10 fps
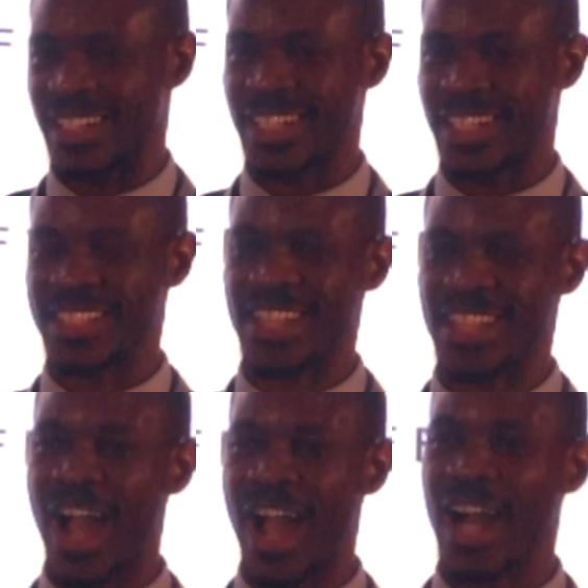It is the
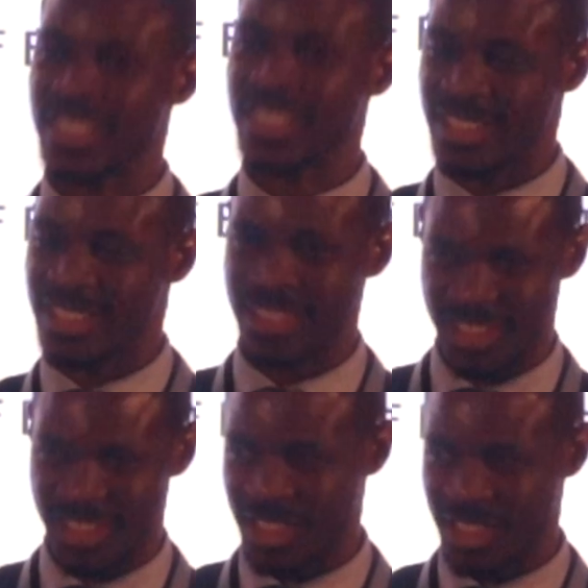art
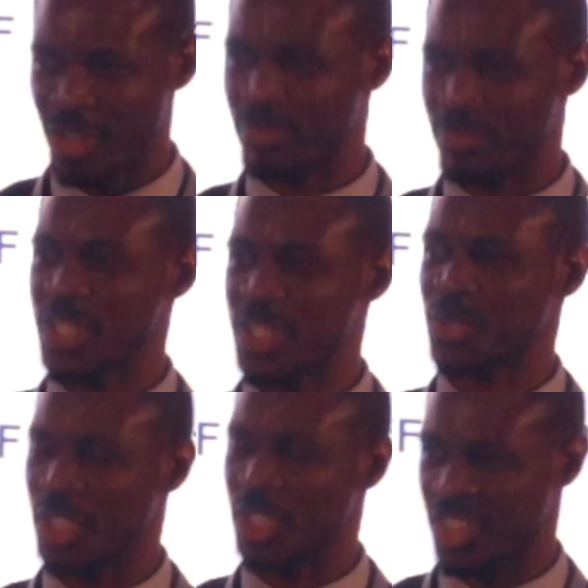of
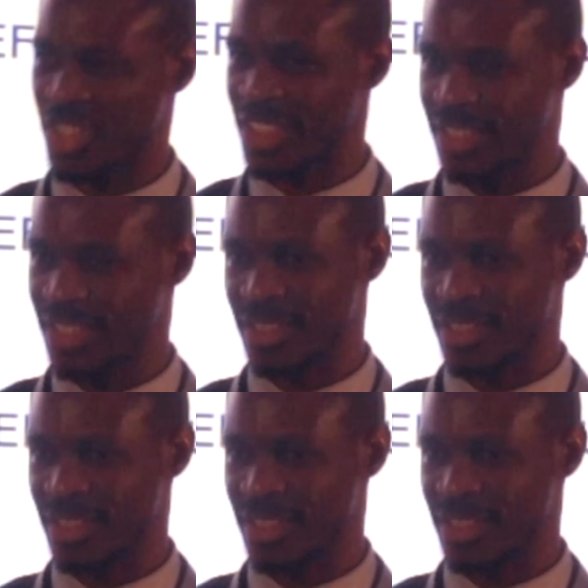persuasion